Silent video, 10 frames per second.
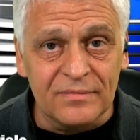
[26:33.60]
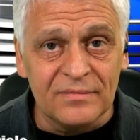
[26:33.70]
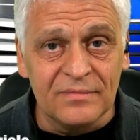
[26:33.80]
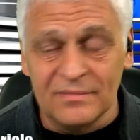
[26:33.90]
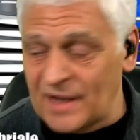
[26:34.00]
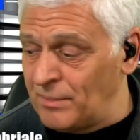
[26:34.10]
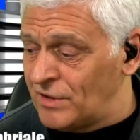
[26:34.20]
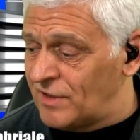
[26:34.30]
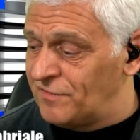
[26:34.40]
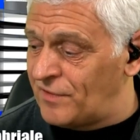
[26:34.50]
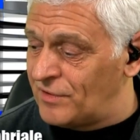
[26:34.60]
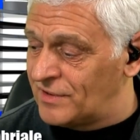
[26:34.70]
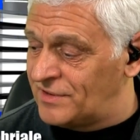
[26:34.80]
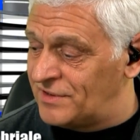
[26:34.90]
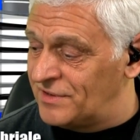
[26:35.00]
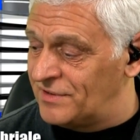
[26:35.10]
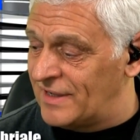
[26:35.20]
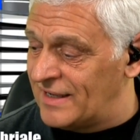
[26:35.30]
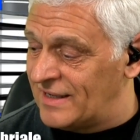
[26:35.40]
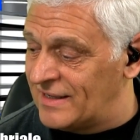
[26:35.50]
I'm looking forward
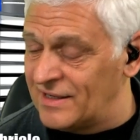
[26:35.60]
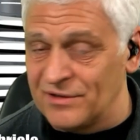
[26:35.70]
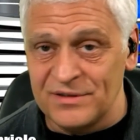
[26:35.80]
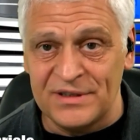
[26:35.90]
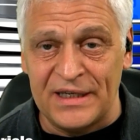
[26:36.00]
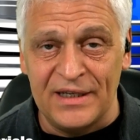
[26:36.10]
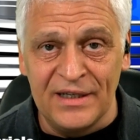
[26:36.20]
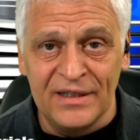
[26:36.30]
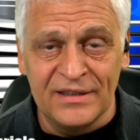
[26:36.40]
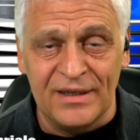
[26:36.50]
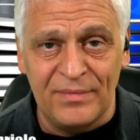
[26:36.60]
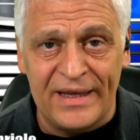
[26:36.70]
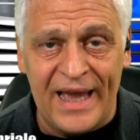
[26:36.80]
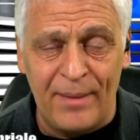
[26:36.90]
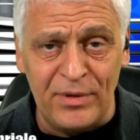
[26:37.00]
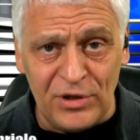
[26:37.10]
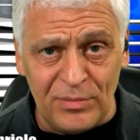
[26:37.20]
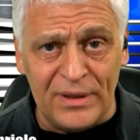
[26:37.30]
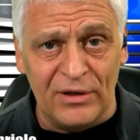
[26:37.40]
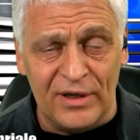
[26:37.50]
to, seeing something happen. You've been
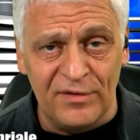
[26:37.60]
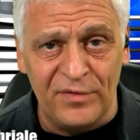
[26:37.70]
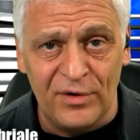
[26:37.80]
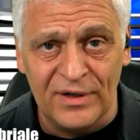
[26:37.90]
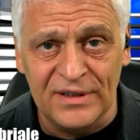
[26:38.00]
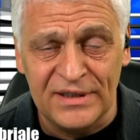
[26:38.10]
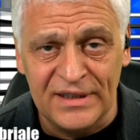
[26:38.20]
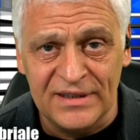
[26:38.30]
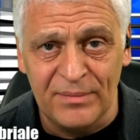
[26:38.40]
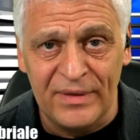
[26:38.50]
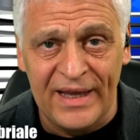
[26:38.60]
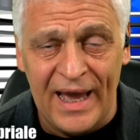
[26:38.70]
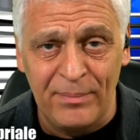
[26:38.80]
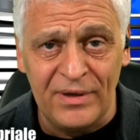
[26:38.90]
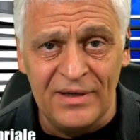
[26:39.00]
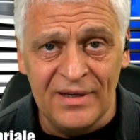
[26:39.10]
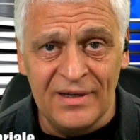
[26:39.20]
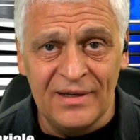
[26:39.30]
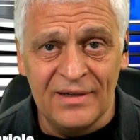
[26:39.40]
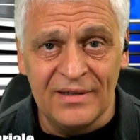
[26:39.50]
looking forward to seeing something happen.
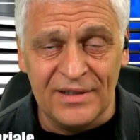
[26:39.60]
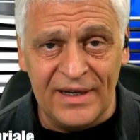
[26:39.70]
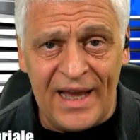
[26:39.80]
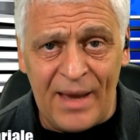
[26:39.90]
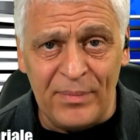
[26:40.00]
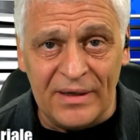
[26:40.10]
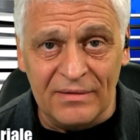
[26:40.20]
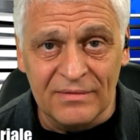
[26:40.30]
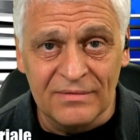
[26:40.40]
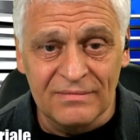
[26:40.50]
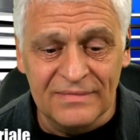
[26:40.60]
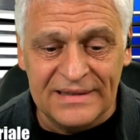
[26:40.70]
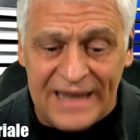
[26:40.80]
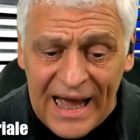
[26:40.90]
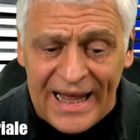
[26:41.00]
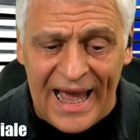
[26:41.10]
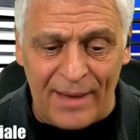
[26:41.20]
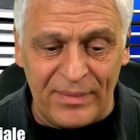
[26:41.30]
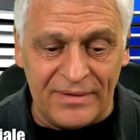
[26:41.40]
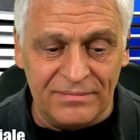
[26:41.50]
It's going to happen. It's got to
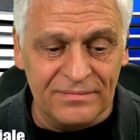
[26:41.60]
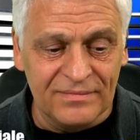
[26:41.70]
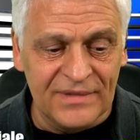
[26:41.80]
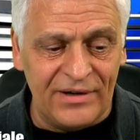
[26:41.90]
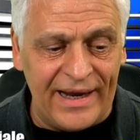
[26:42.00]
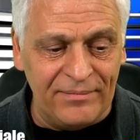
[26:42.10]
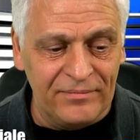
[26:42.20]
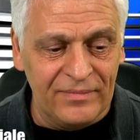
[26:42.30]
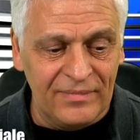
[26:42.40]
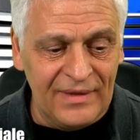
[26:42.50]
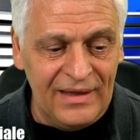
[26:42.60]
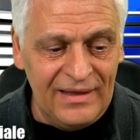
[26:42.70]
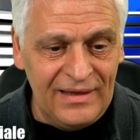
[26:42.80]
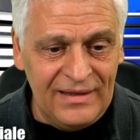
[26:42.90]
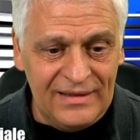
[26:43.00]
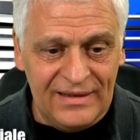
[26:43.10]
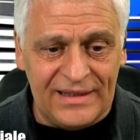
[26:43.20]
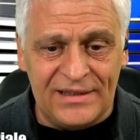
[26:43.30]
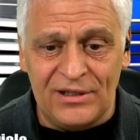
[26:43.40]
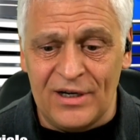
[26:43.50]
happen. All right. Let's
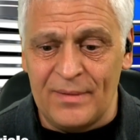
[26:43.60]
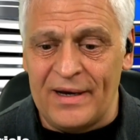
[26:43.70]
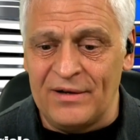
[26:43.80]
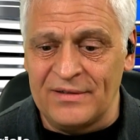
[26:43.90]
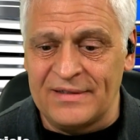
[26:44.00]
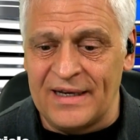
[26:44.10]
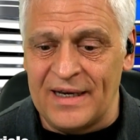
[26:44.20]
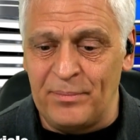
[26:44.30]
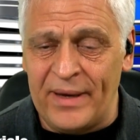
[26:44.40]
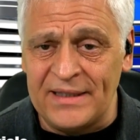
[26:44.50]
talk about pets